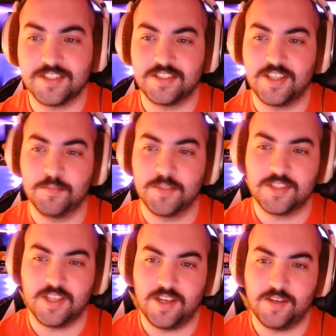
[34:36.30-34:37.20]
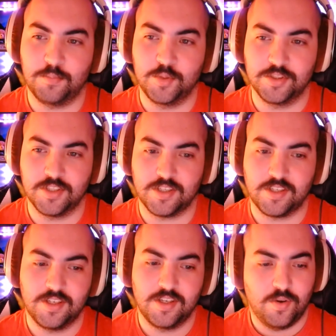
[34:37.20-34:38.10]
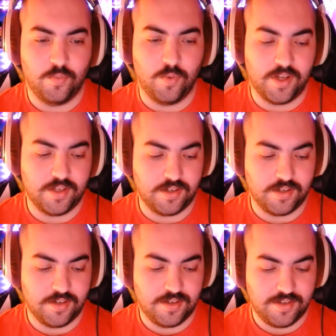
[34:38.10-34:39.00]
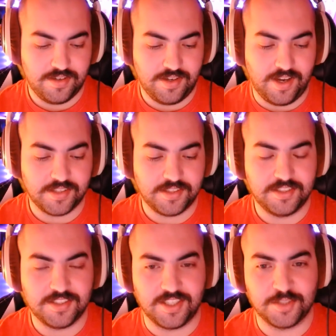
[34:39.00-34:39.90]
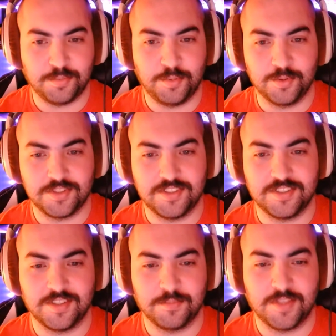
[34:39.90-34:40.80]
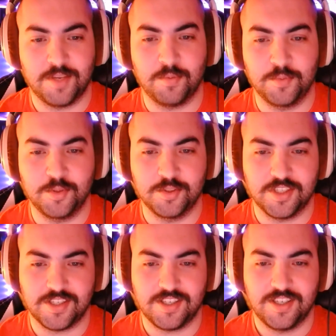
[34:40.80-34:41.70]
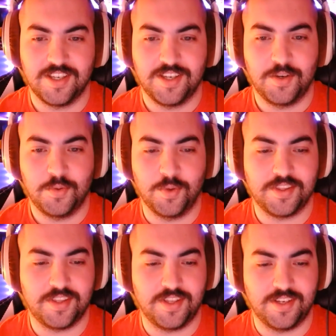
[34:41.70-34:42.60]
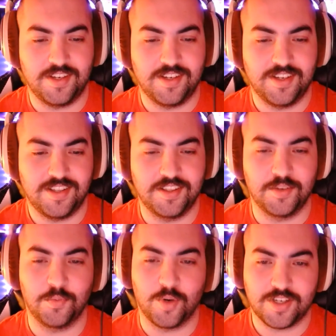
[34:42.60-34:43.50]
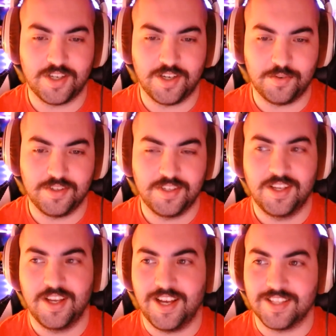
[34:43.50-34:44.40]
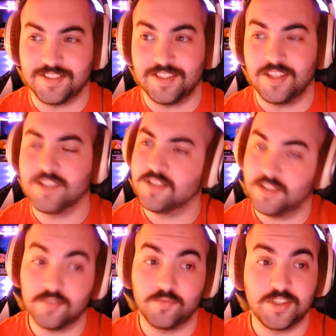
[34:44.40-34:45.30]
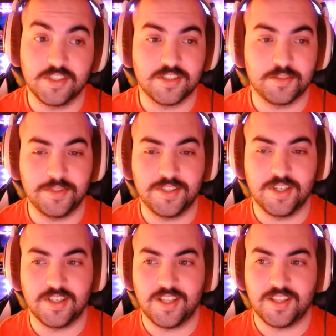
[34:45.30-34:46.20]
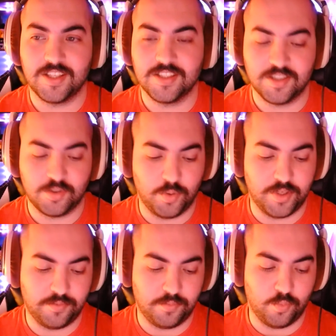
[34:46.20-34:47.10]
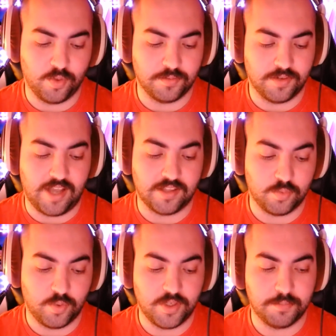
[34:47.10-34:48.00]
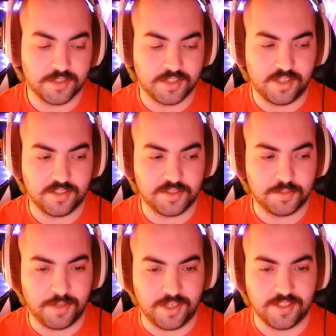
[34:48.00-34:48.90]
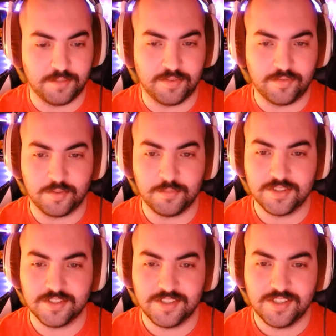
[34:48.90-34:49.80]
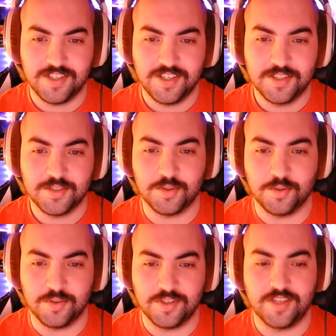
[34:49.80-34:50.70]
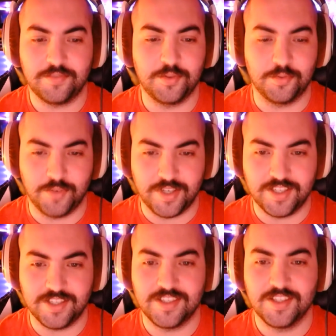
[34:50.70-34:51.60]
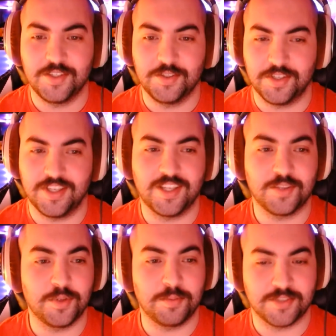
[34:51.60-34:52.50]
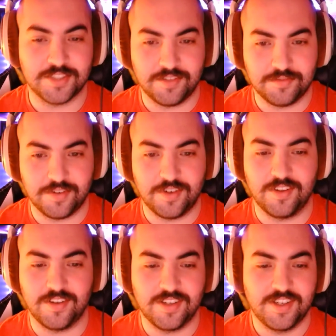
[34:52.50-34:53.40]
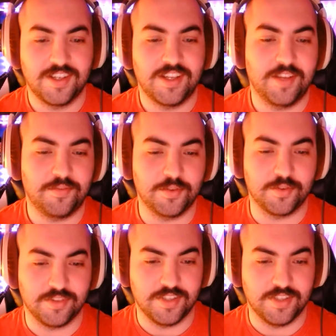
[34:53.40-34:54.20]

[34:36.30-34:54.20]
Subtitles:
It's the same as music. When athletes are exposed to some type of music within their workout, and the research has been done, and I think it's a 20% spike in performance. So if you're running, you can get 20% further. If you're